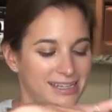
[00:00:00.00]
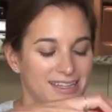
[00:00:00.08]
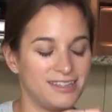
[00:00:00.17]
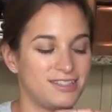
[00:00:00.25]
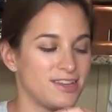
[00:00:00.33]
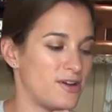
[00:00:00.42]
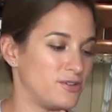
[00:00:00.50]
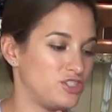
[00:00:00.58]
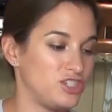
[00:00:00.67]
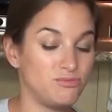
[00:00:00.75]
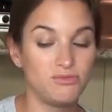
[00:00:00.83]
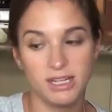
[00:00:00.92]
So
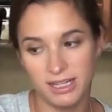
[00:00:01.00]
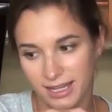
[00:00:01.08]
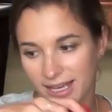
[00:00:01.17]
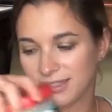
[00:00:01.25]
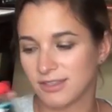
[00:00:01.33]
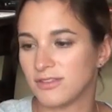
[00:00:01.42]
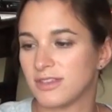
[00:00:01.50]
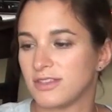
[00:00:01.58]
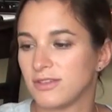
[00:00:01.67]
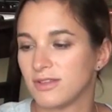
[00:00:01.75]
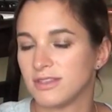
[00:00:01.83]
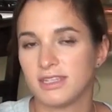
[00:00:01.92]
she really likes those, as
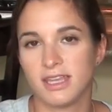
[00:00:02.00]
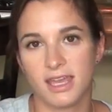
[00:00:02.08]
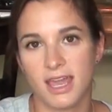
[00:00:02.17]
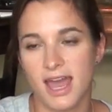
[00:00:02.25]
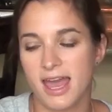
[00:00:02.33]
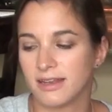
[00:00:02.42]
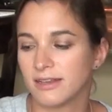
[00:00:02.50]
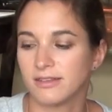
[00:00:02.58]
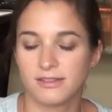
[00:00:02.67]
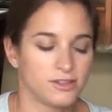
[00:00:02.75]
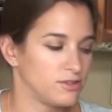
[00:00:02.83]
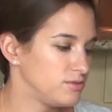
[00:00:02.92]
you can see again,
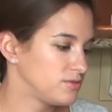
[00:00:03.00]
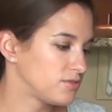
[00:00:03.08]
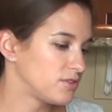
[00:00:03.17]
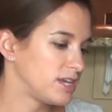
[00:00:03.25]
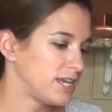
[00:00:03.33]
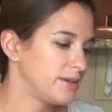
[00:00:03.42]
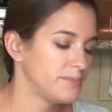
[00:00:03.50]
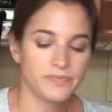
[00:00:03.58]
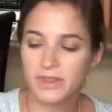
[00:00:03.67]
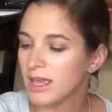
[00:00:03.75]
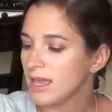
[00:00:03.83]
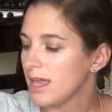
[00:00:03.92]
gluten-free.
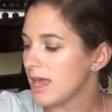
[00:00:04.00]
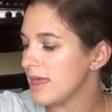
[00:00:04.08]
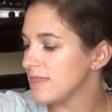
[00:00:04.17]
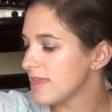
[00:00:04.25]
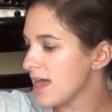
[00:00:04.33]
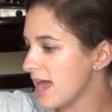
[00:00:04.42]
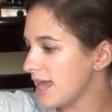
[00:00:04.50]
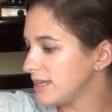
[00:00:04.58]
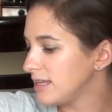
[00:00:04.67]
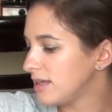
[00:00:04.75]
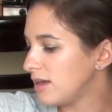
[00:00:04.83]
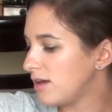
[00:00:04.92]
And
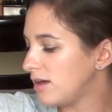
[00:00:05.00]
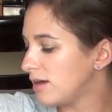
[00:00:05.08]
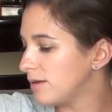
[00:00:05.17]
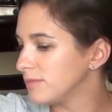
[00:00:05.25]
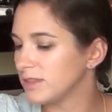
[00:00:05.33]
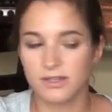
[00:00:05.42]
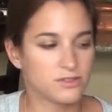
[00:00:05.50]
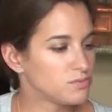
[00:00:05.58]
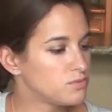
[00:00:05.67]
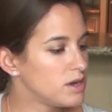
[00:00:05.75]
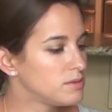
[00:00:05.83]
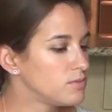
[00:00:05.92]
then there's
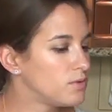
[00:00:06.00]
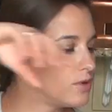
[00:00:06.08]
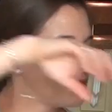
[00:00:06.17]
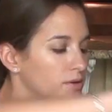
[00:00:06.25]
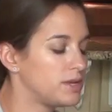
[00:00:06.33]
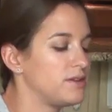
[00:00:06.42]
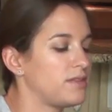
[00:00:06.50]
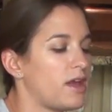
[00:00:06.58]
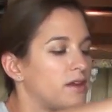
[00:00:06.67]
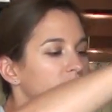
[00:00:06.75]
one more. Oh, here they are.